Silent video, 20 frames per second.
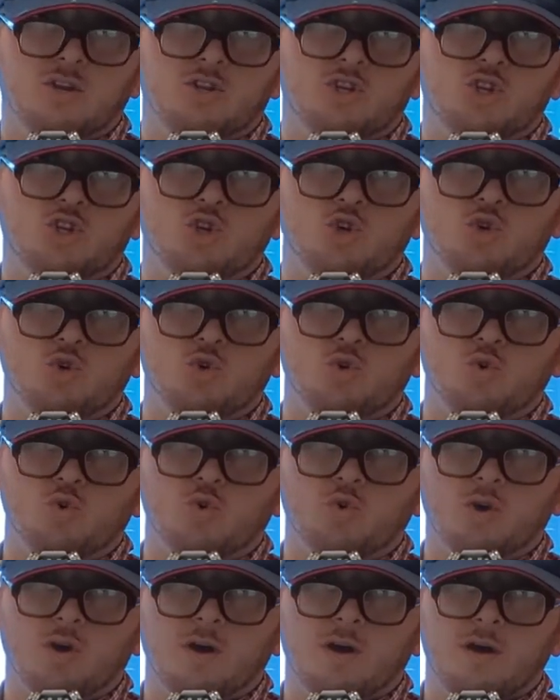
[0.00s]

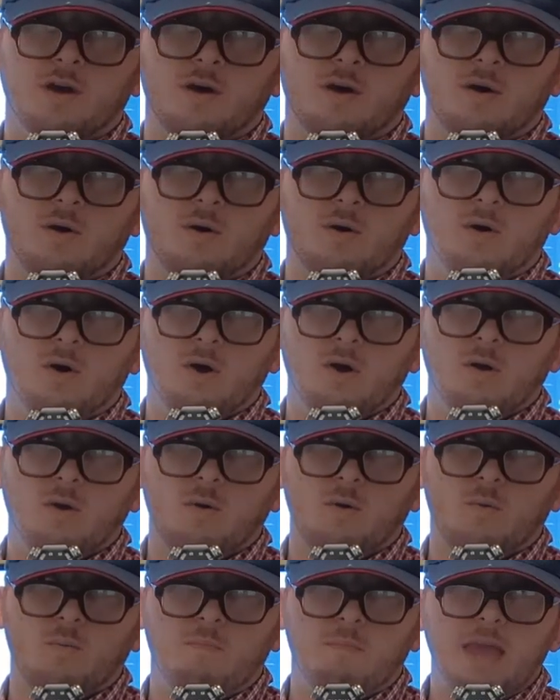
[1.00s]
to
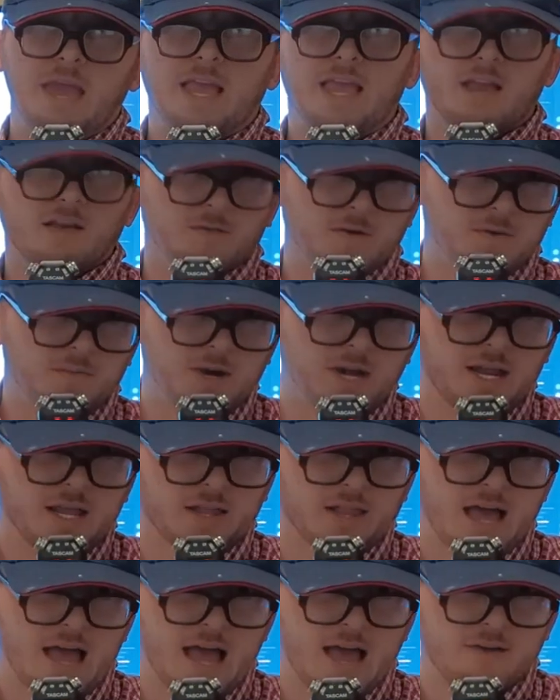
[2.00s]
make
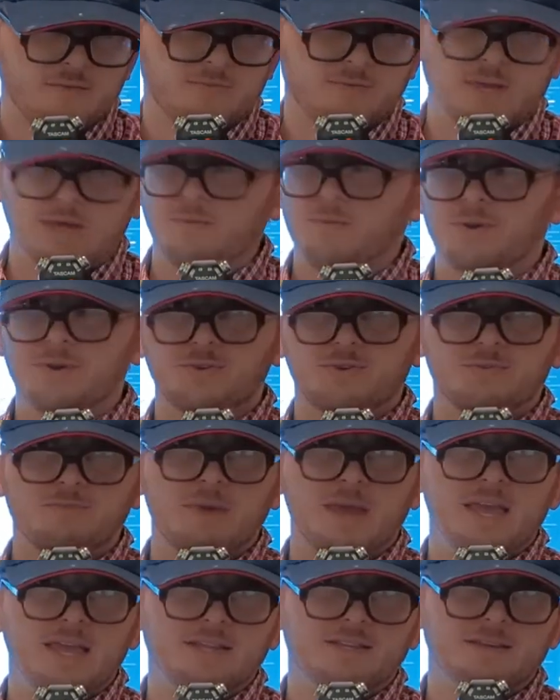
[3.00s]
everybody laugh. It was
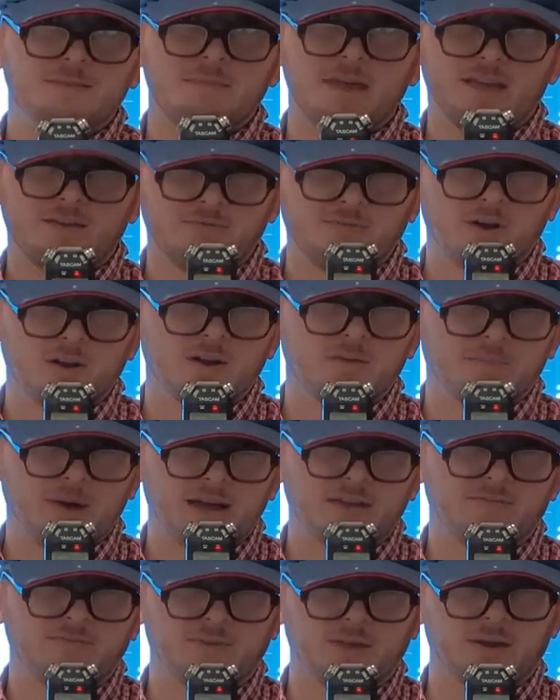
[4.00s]
made to make fun of
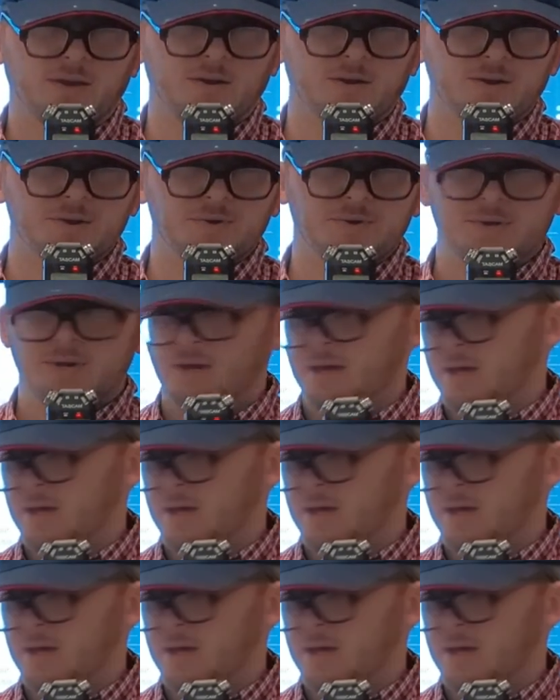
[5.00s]
my fingers.